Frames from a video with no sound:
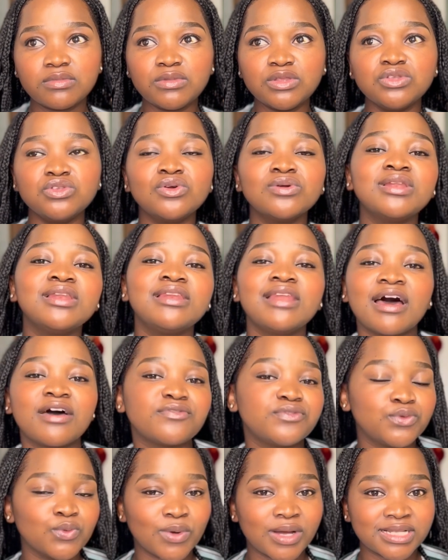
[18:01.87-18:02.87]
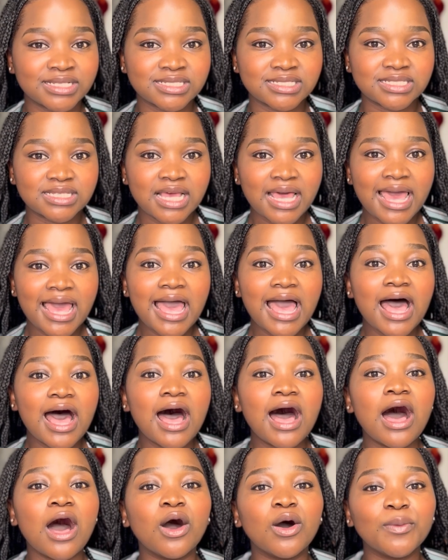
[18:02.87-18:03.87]
your loved ones
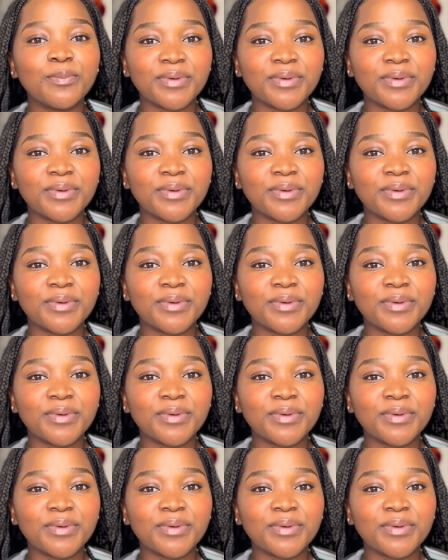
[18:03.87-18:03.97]
help